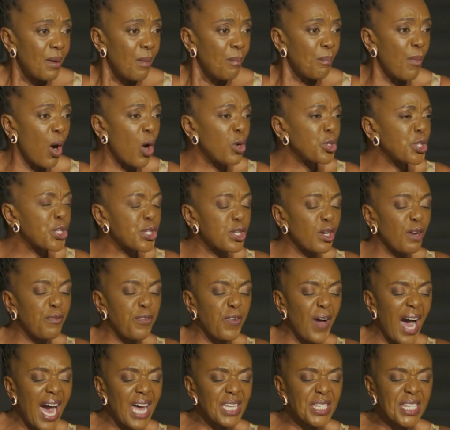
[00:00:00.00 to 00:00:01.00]
Most of
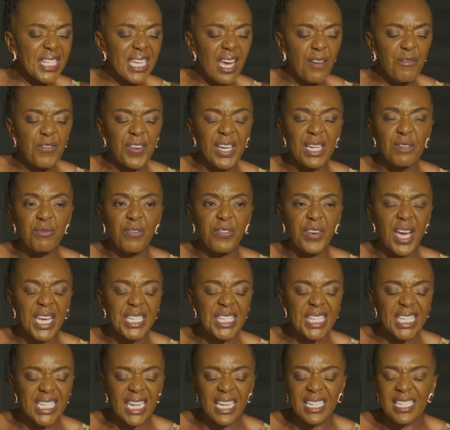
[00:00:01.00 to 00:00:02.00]
us have
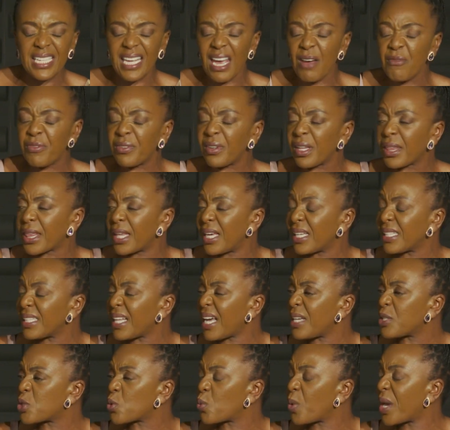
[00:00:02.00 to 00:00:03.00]
invested everything
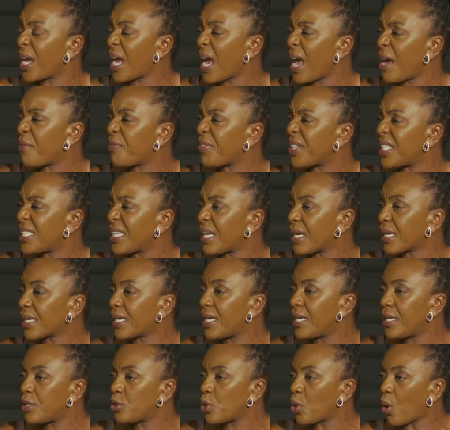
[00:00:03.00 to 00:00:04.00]
that we have in the
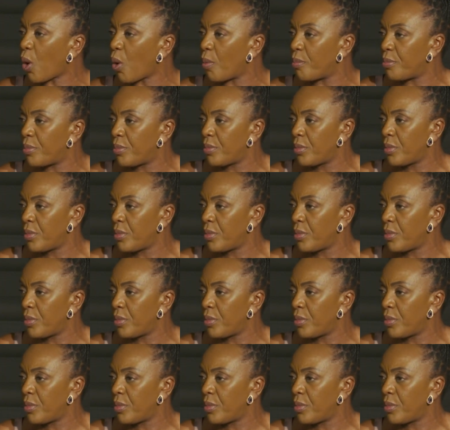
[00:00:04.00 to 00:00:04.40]
kingdom.